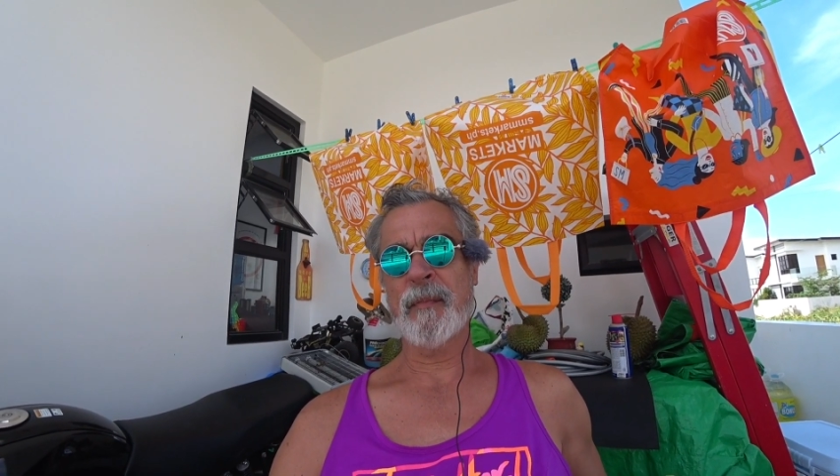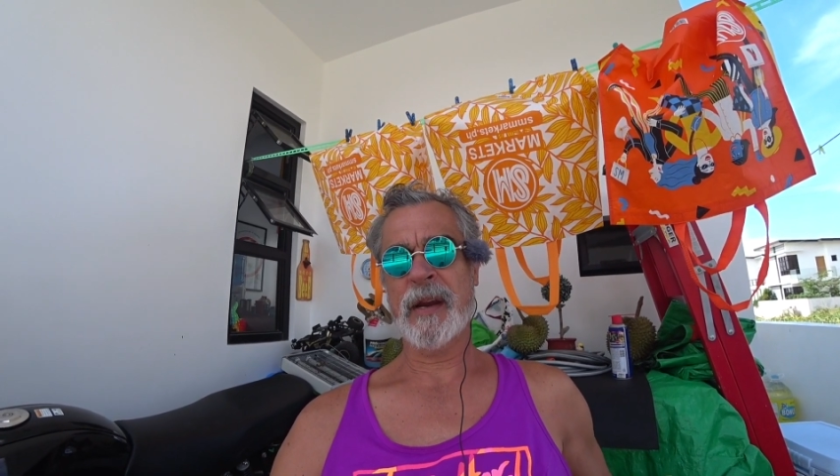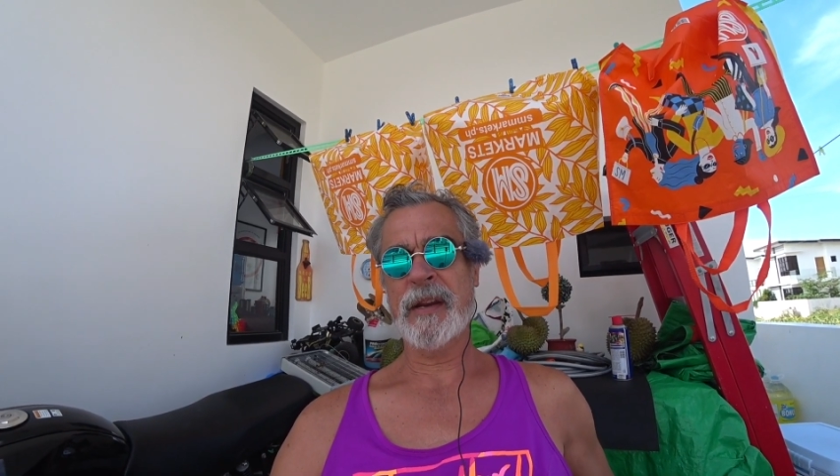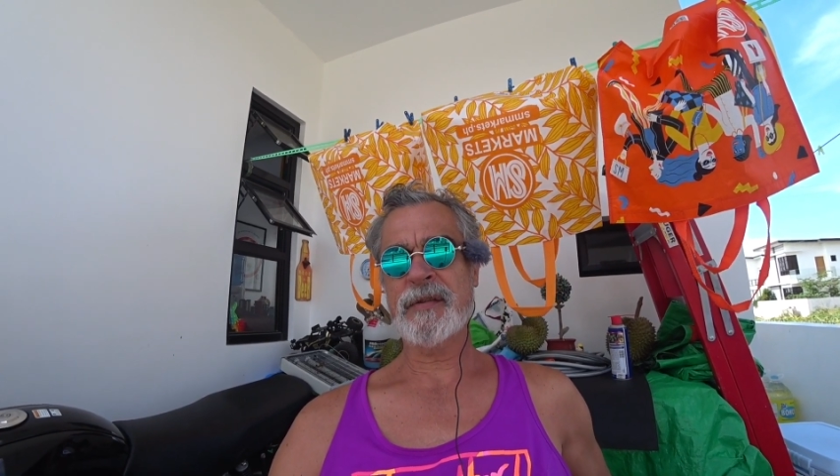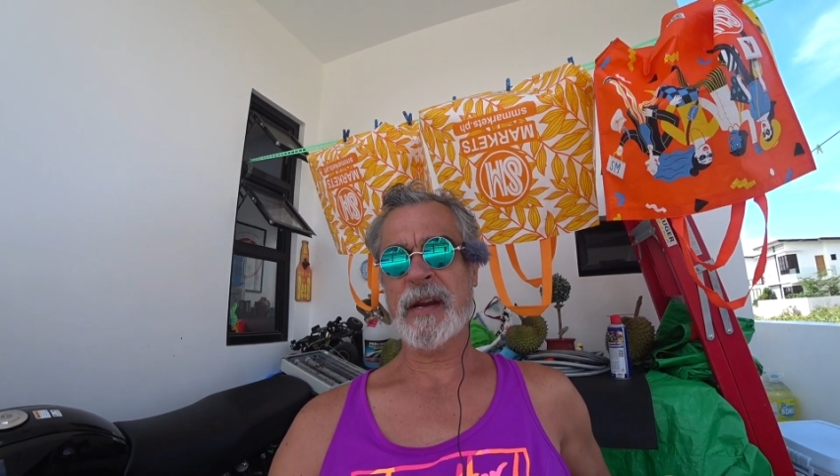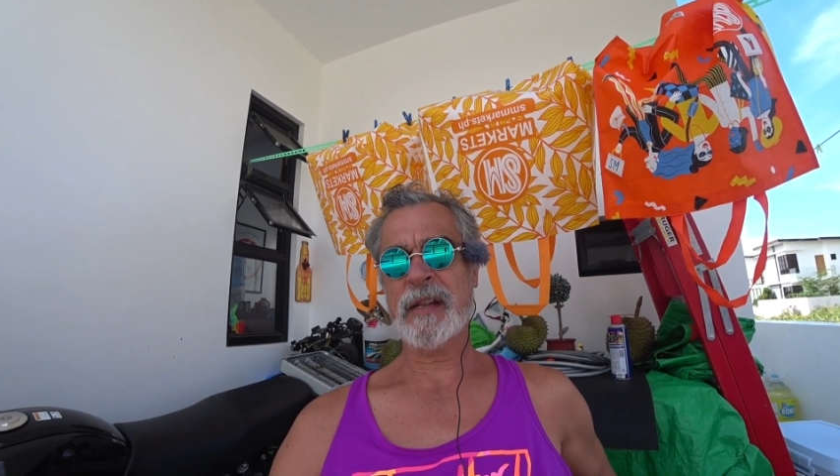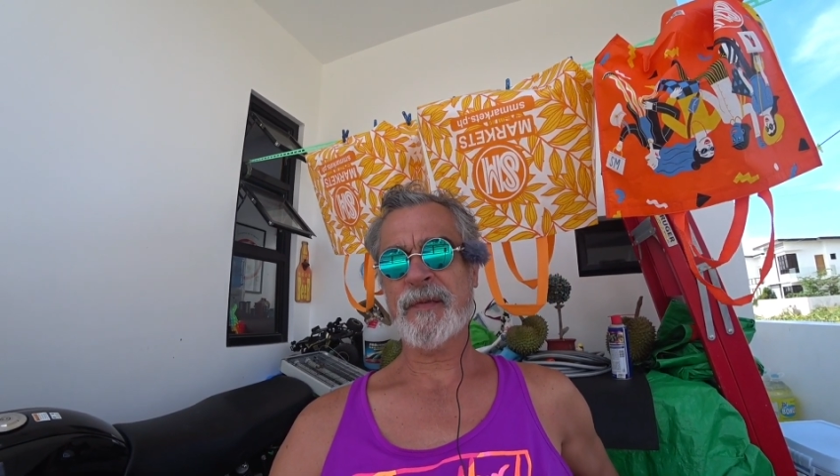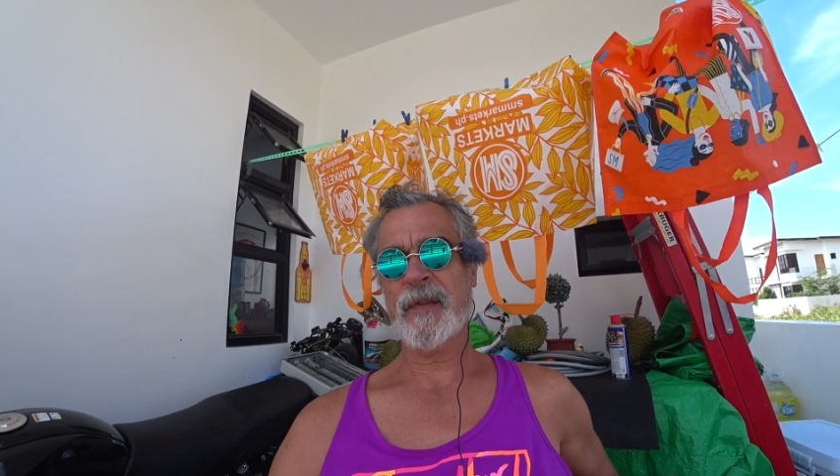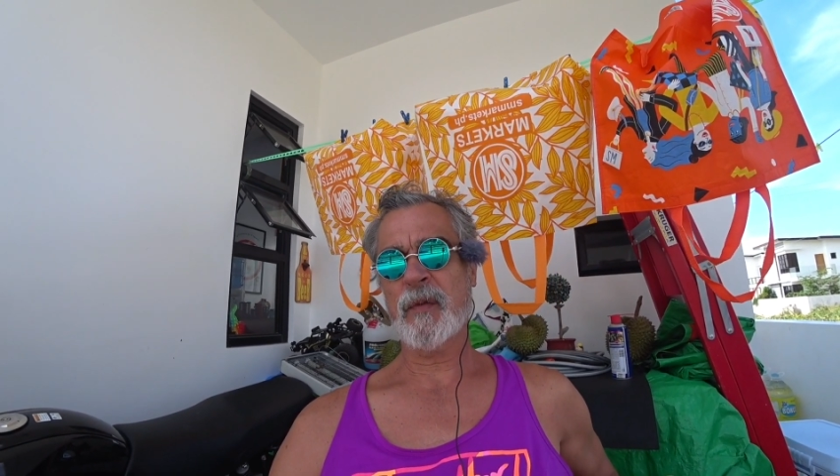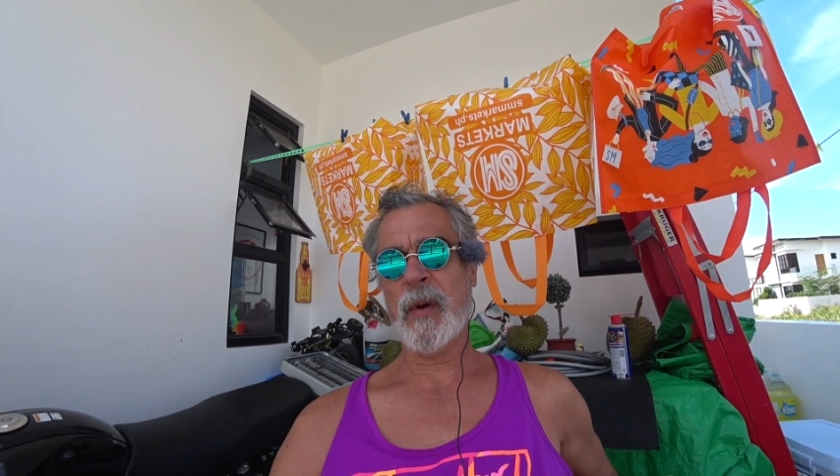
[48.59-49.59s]
money
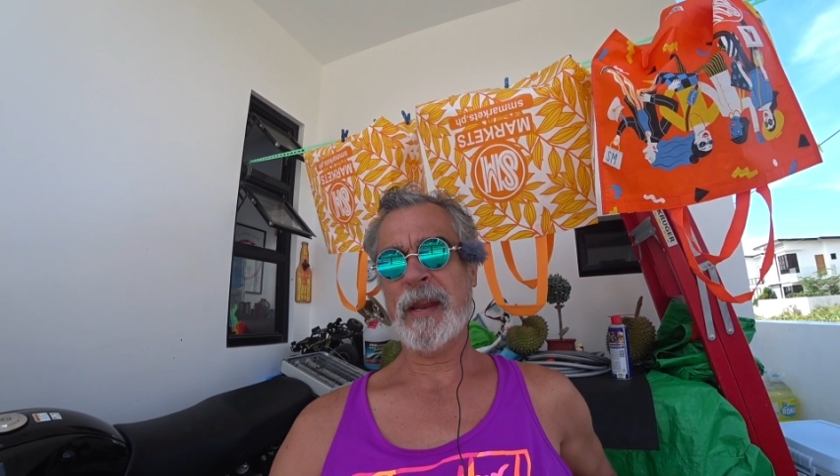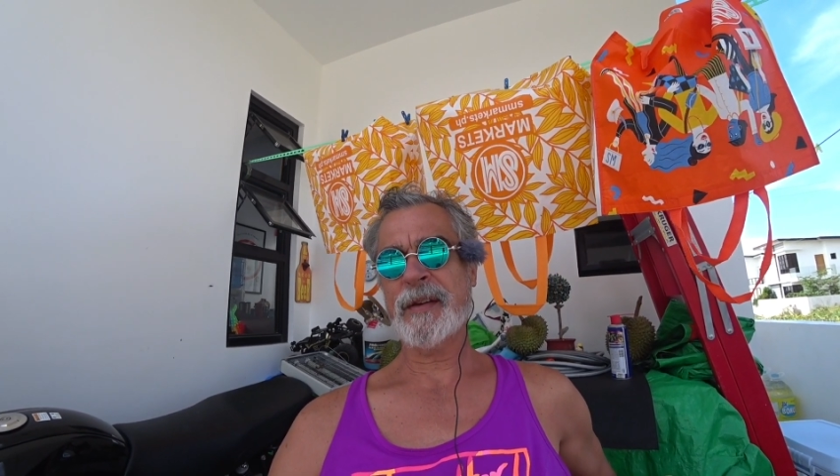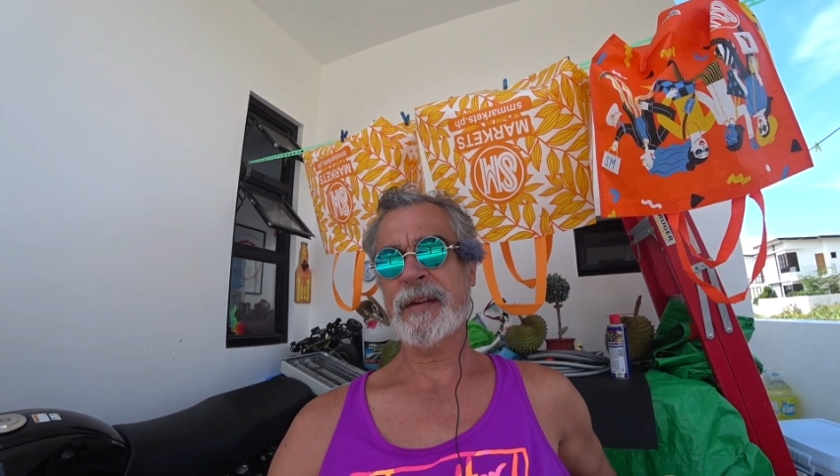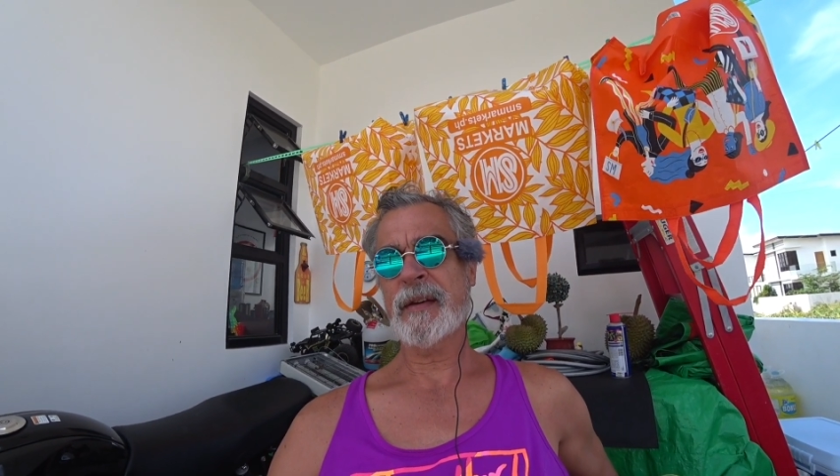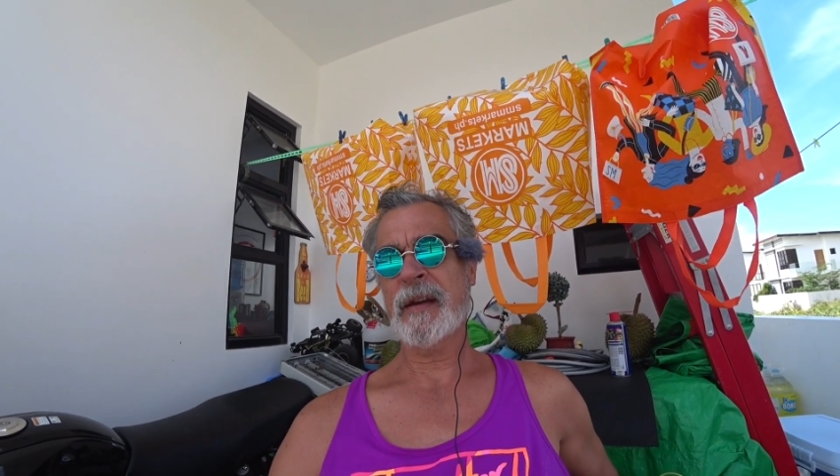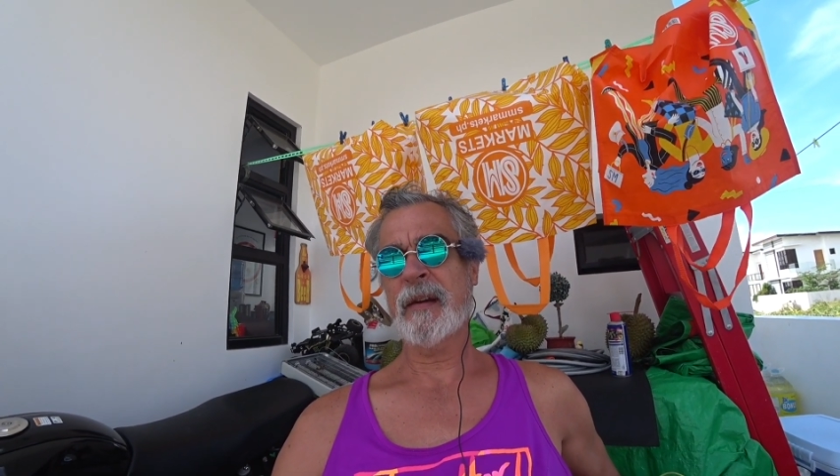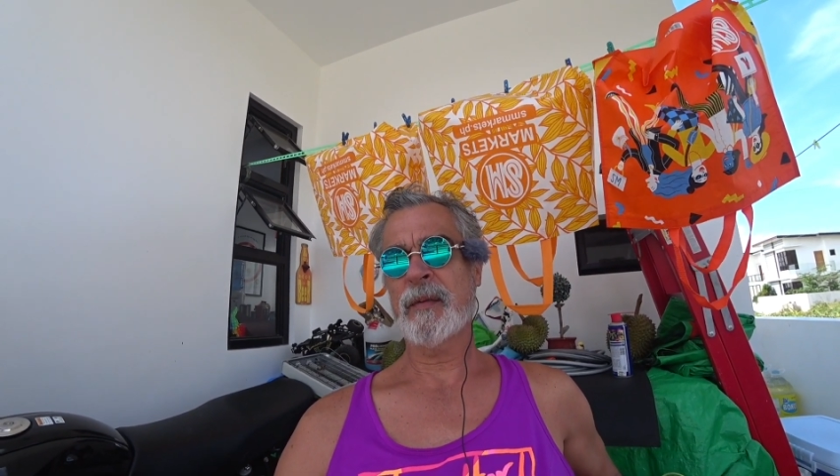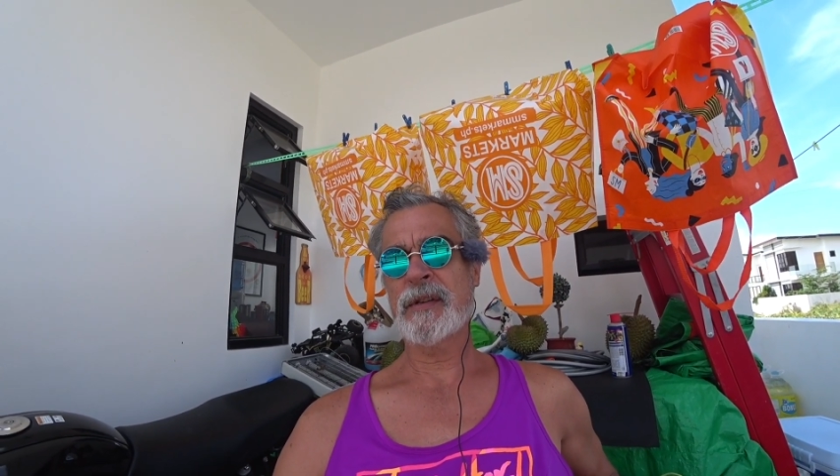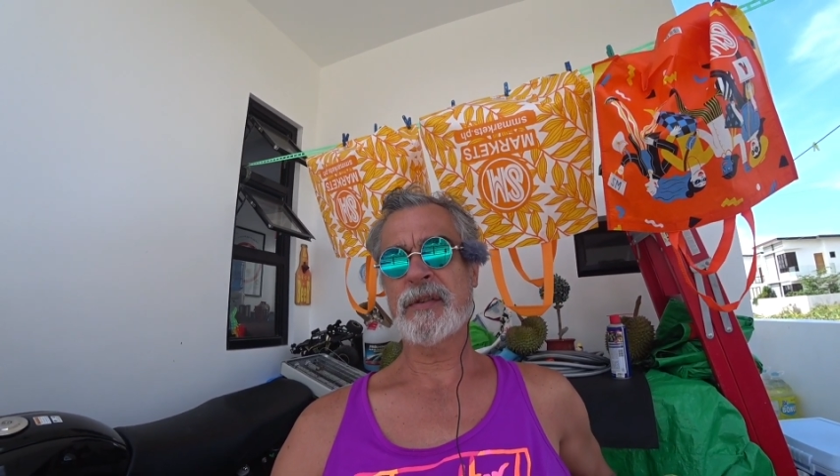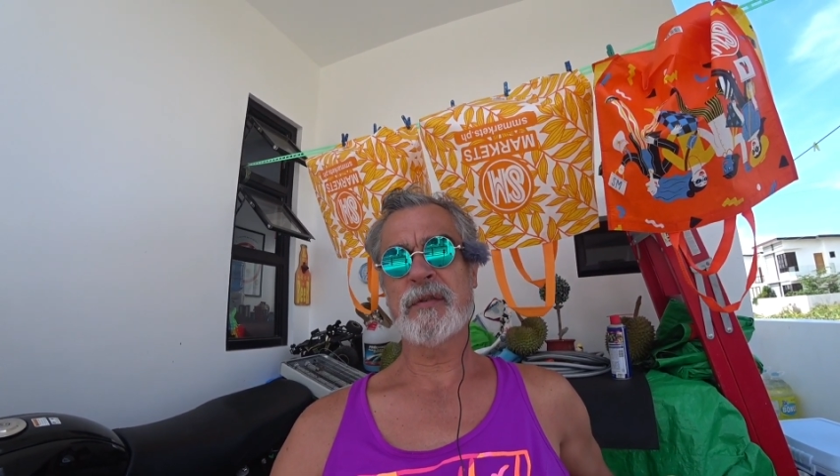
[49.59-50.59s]
transfer went. I
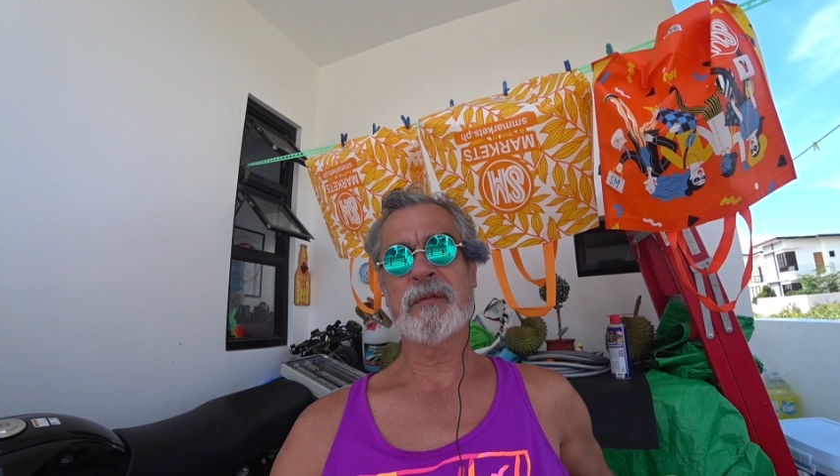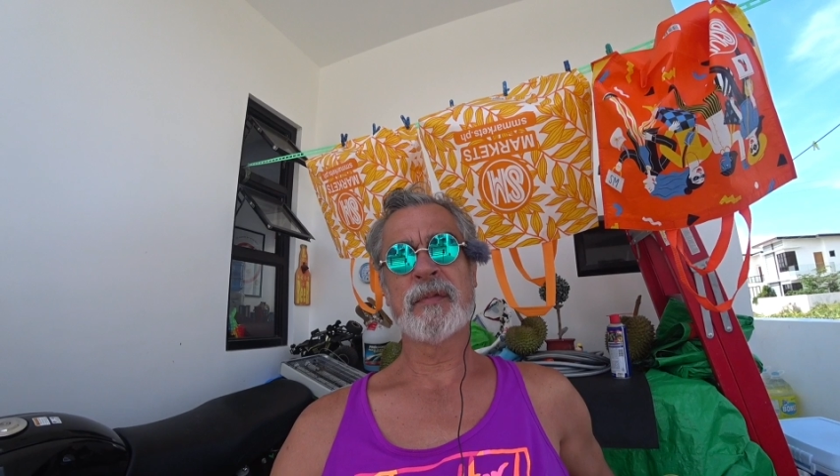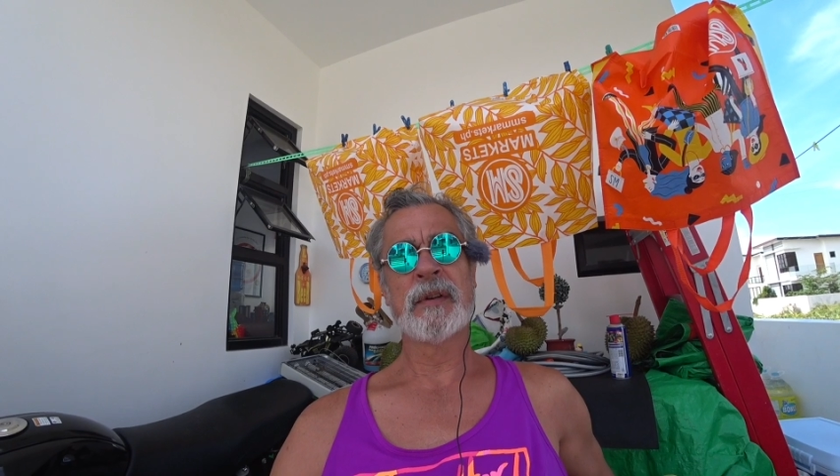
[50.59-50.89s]
always do.